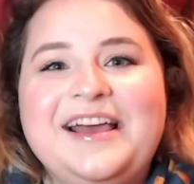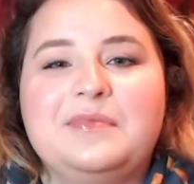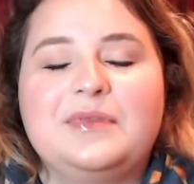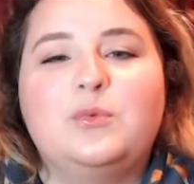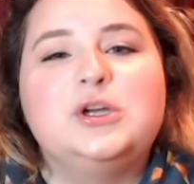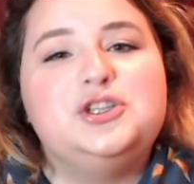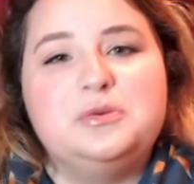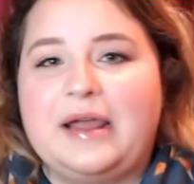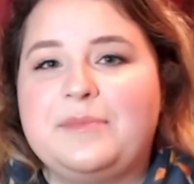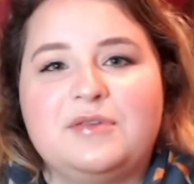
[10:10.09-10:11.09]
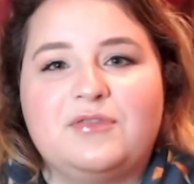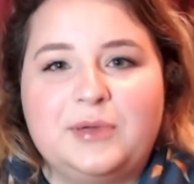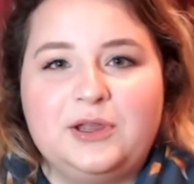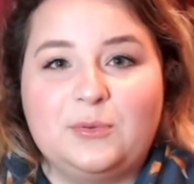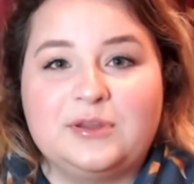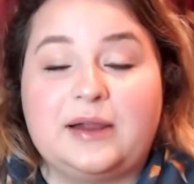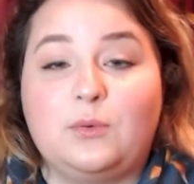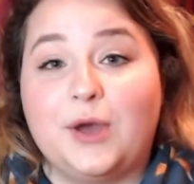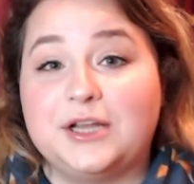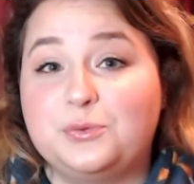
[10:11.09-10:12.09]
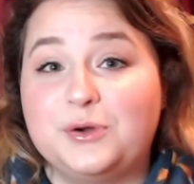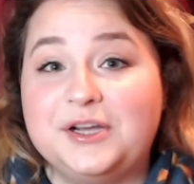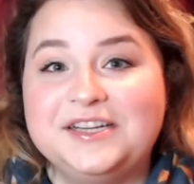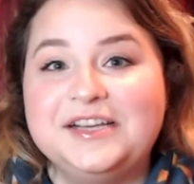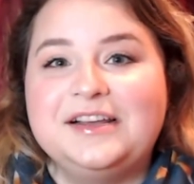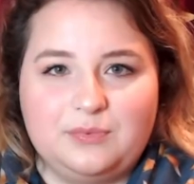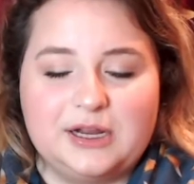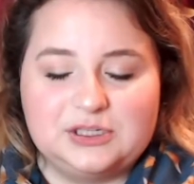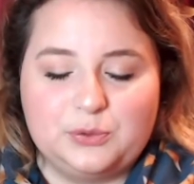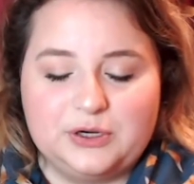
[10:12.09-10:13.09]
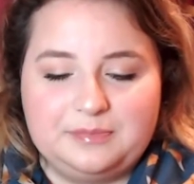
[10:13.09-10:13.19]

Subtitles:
which you might be familiar with, like Wedgwood